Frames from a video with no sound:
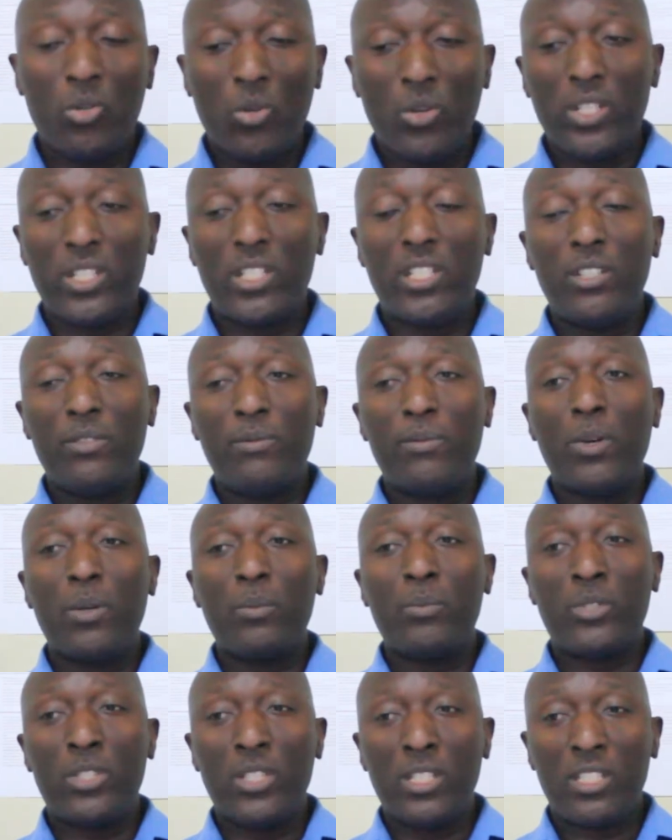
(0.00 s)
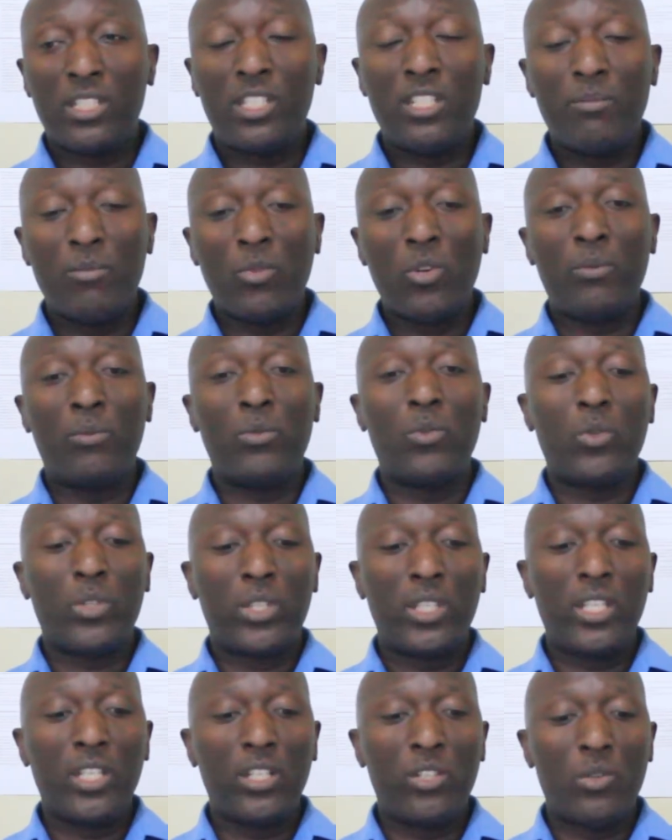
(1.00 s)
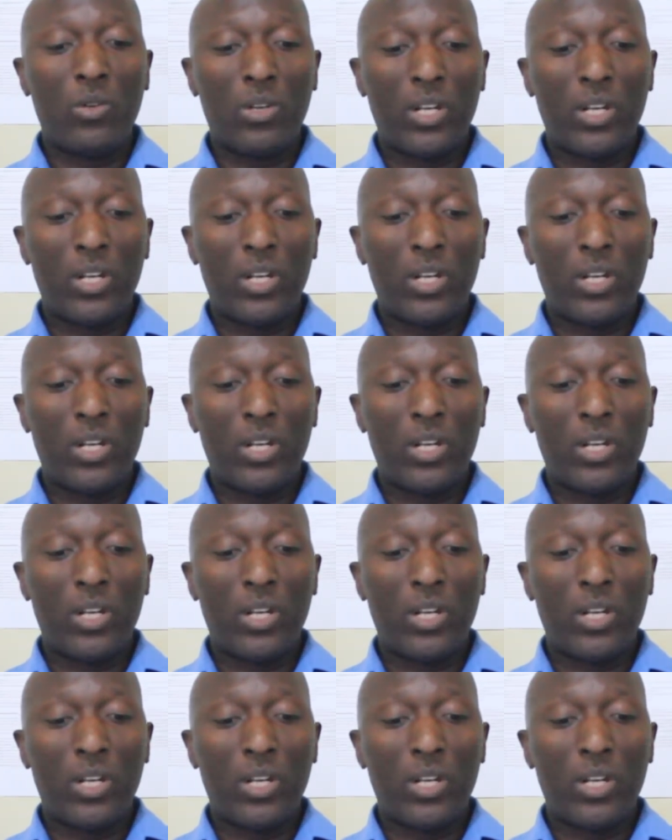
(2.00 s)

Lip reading: So it involves system of looking